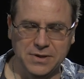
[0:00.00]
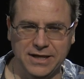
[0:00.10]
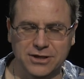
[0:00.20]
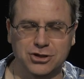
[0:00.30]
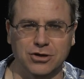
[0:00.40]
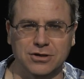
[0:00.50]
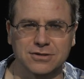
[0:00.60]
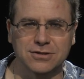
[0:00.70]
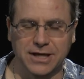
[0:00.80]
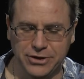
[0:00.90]
And
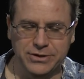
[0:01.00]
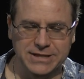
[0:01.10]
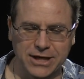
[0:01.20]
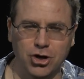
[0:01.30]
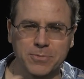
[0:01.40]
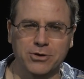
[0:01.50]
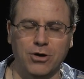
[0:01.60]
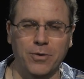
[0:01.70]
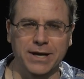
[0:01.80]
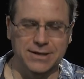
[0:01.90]
you can take it home and
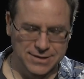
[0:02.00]
grow it.